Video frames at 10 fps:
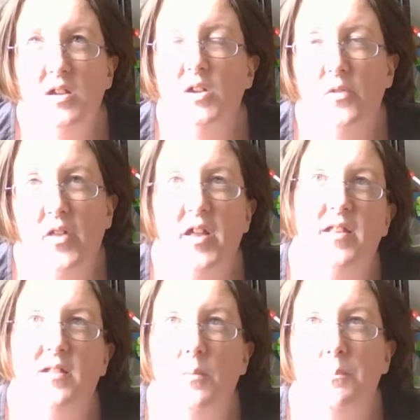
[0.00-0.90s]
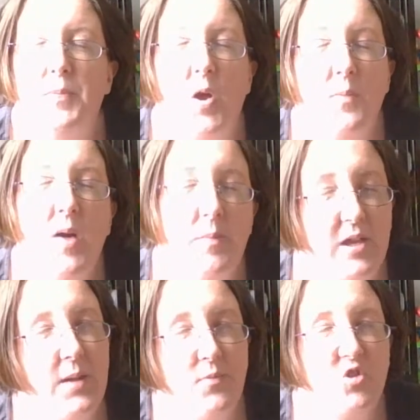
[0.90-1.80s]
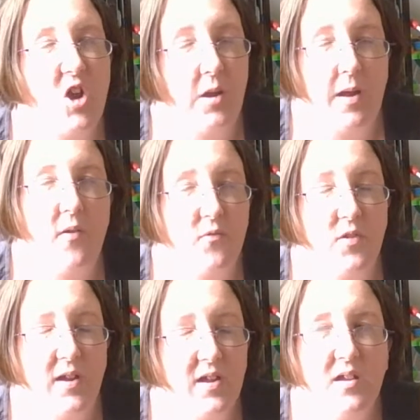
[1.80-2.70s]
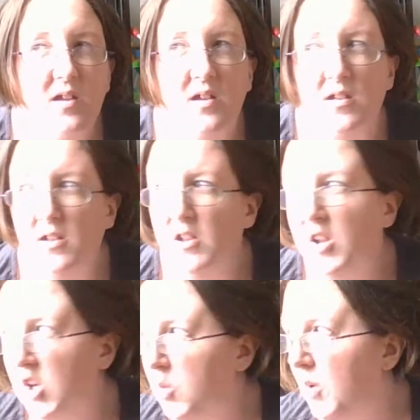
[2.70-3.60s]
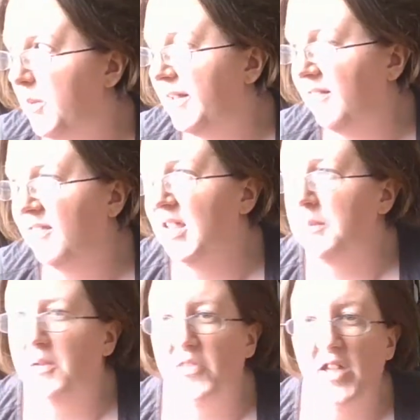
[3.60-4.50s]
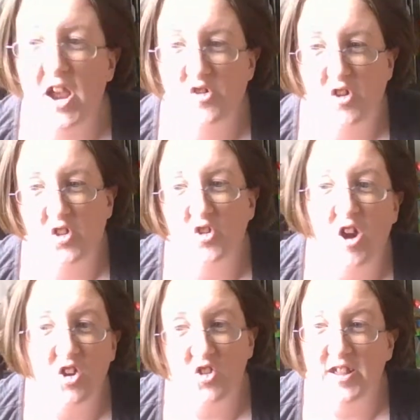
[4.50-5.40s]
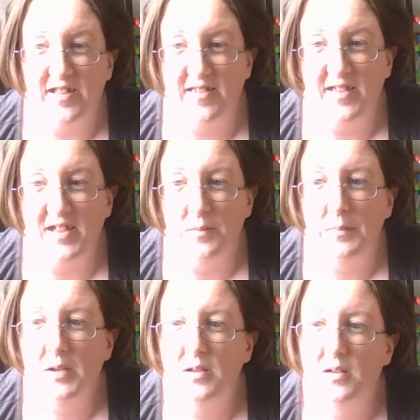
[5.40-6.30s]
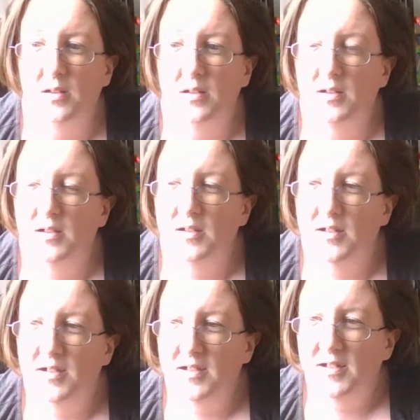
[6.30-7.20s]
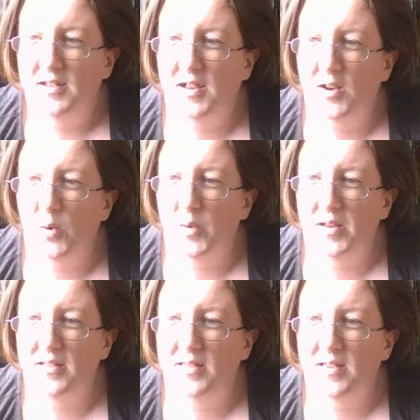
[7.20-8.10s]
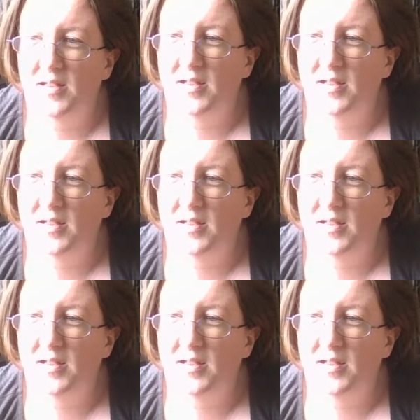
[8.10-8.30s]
So that would probably keep the child out front to where we can see him. And if the guys are out in the garage, they can see him. Not always.